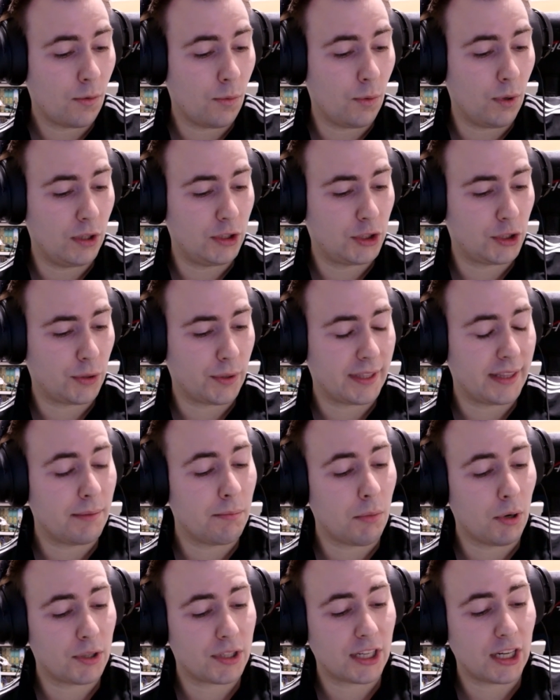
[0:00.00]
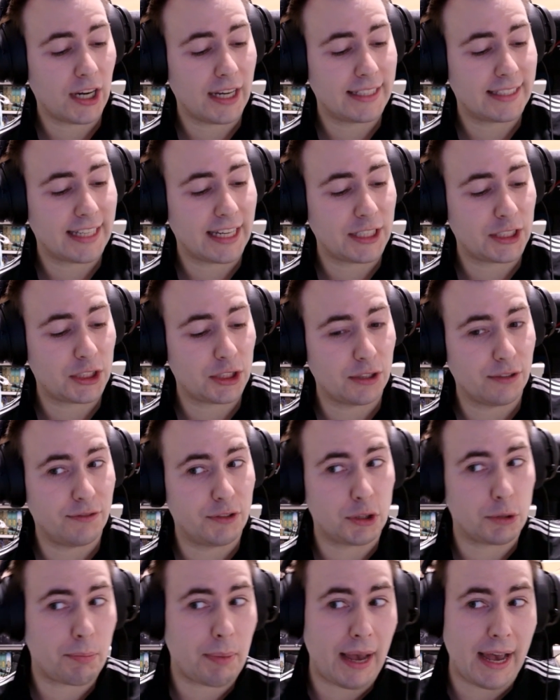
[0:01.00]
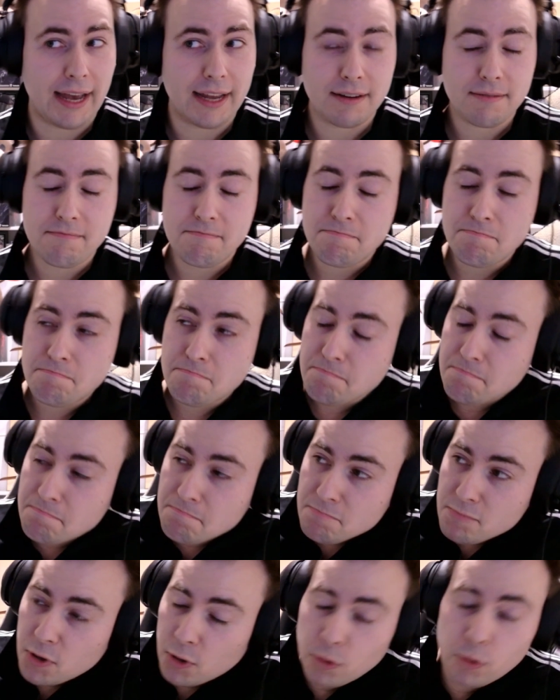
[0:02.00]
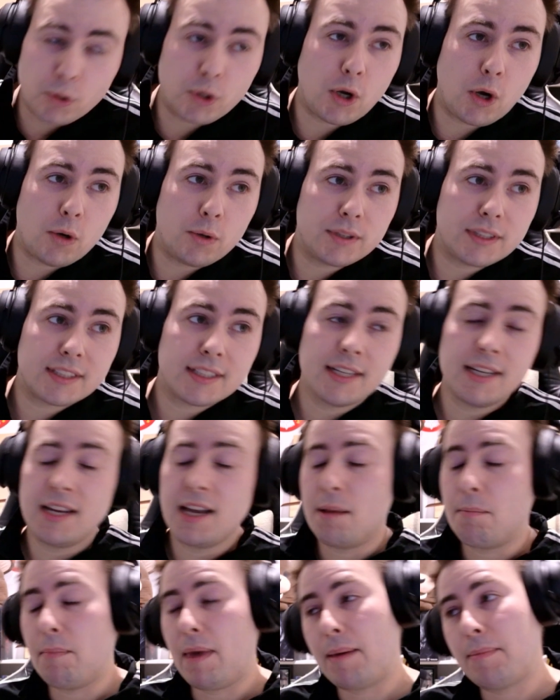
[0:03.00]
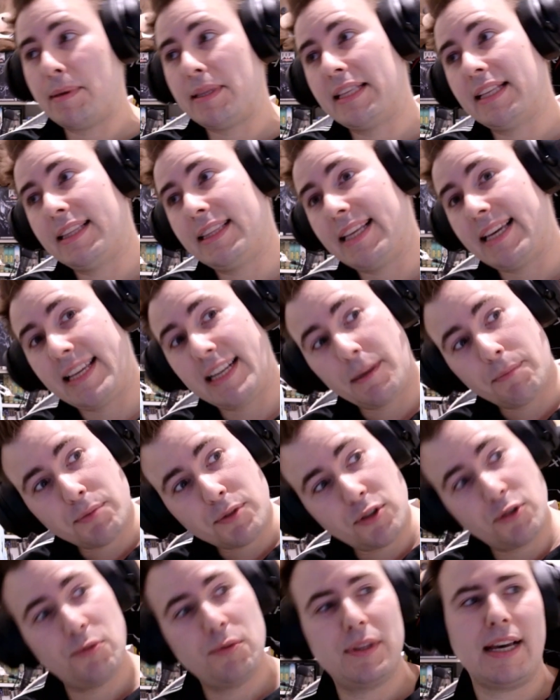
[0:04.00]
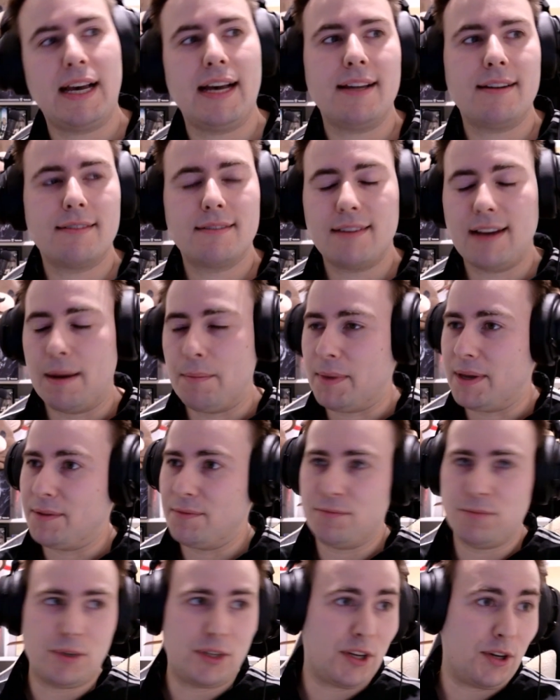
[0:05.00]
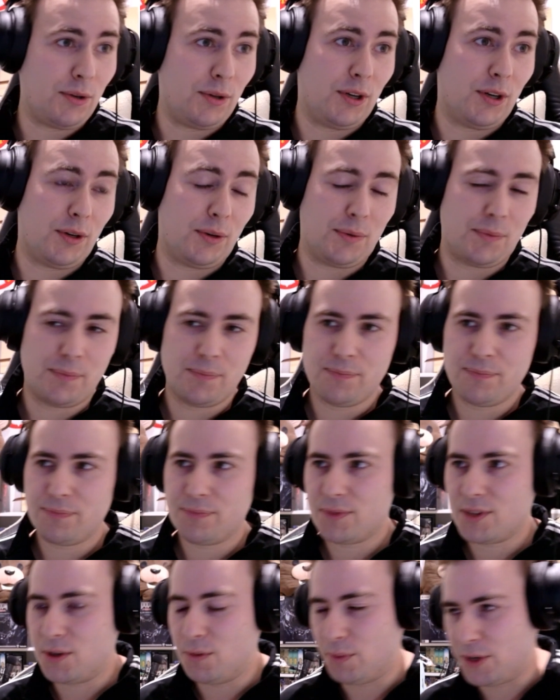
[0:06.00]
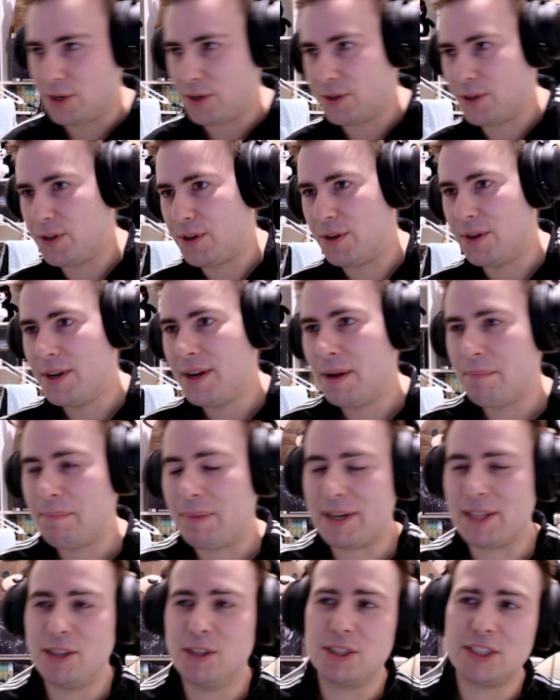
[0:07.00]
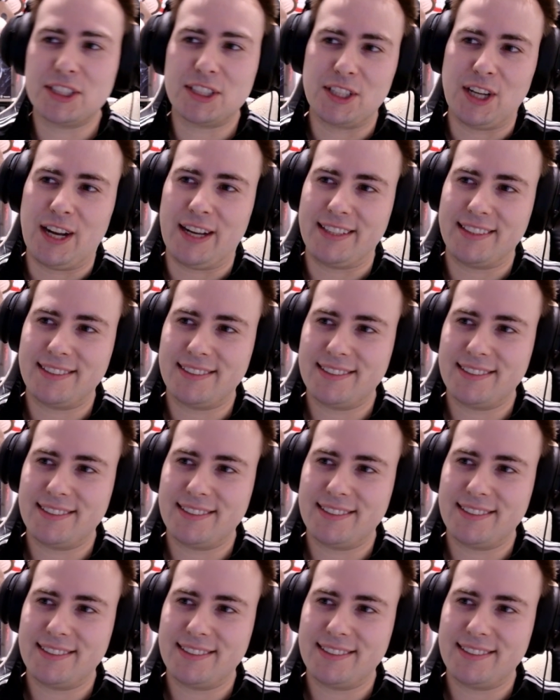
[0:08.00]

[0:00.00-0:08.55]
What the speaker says: During the modernization of Japan? Who knows? Maybe the lead up to that? I mean, we don't know. We don't know. But it looks nice.